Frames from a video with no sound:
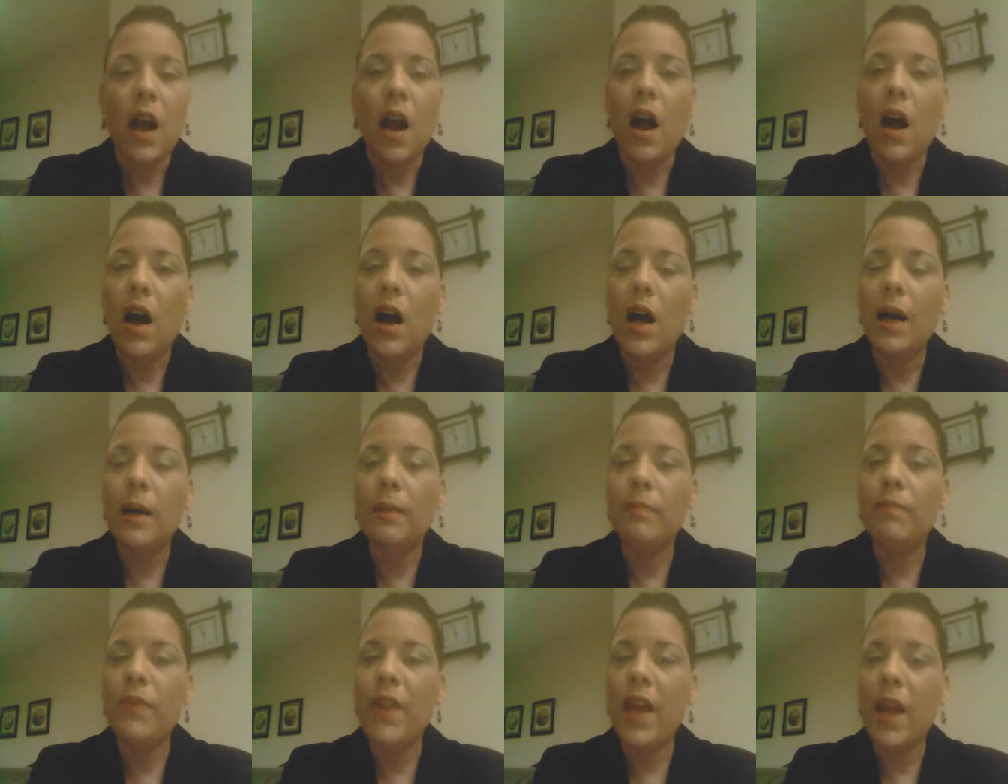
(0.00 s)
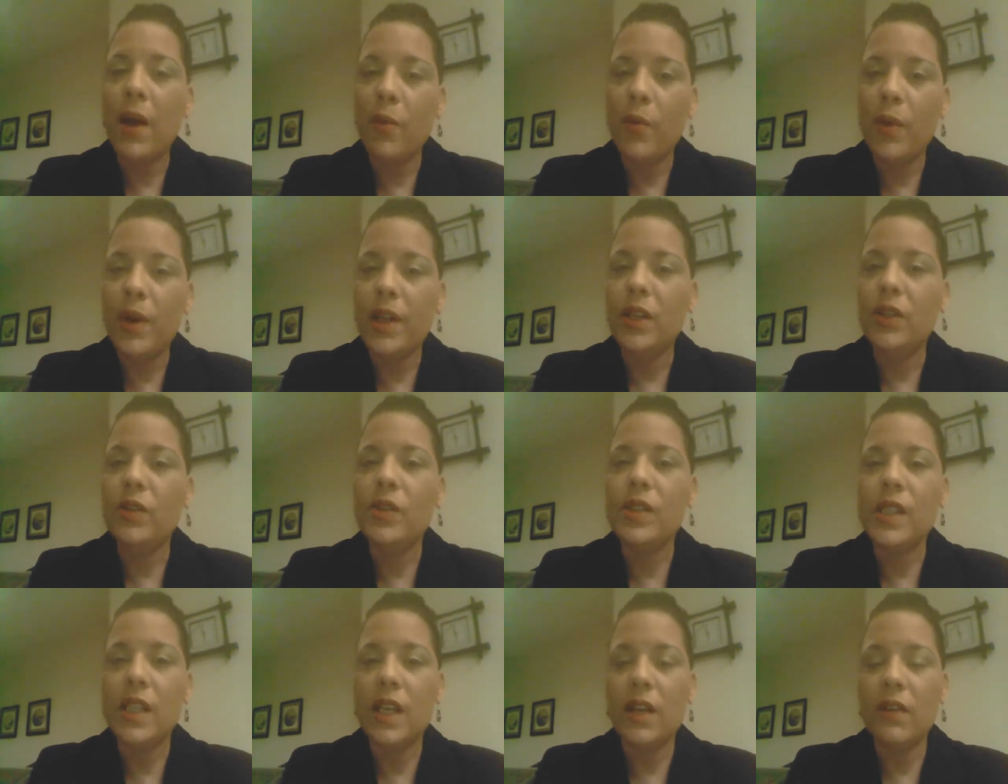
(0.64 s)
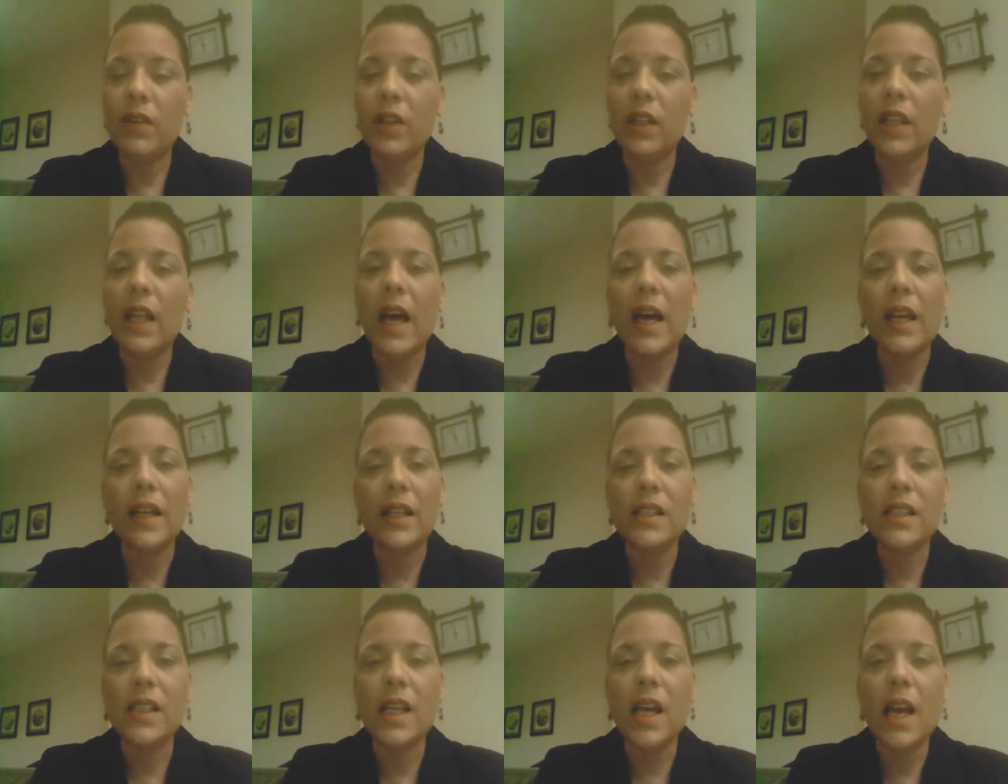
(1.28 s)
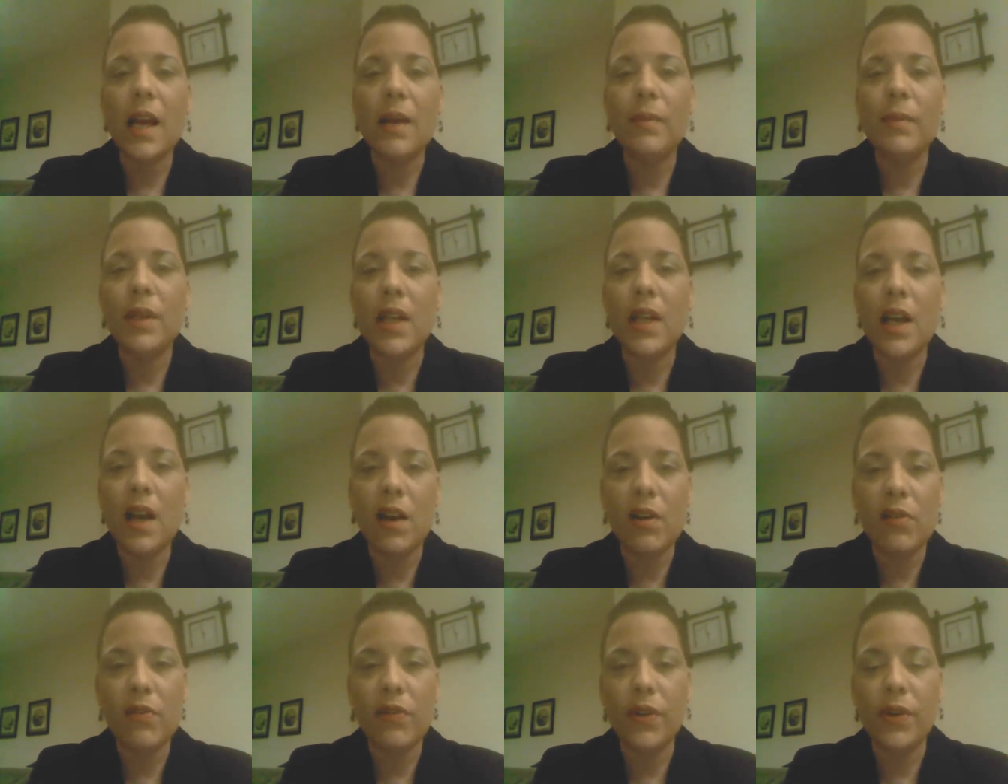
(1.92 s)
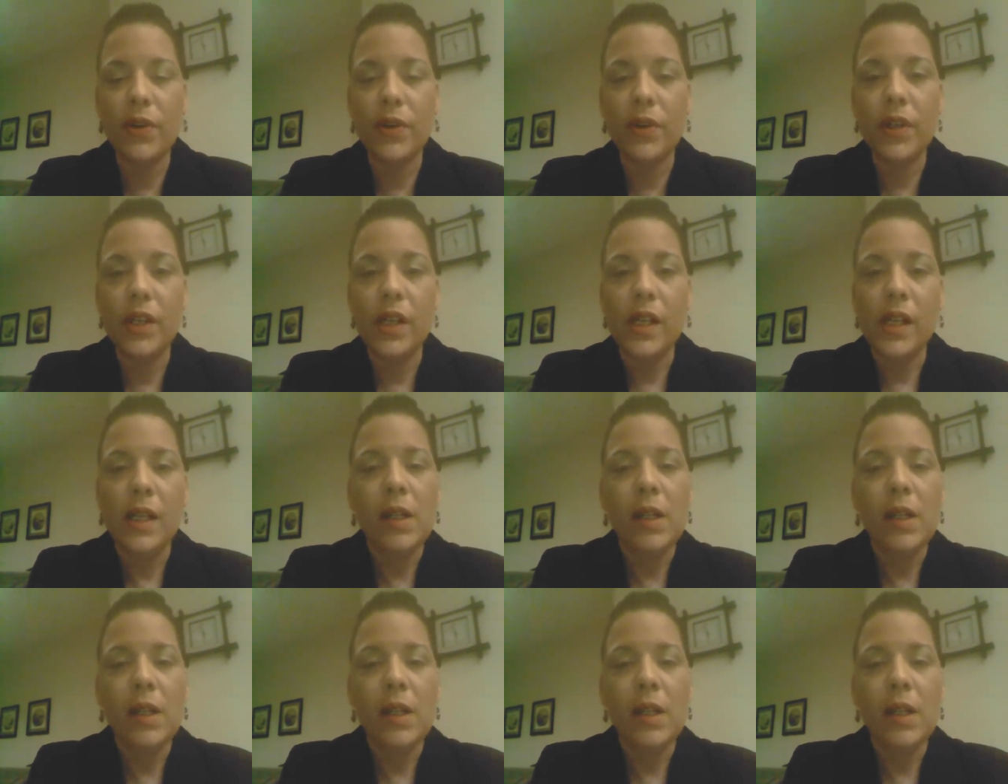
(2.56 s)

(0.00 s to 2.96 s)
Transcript: That way you save a lot of time and effort.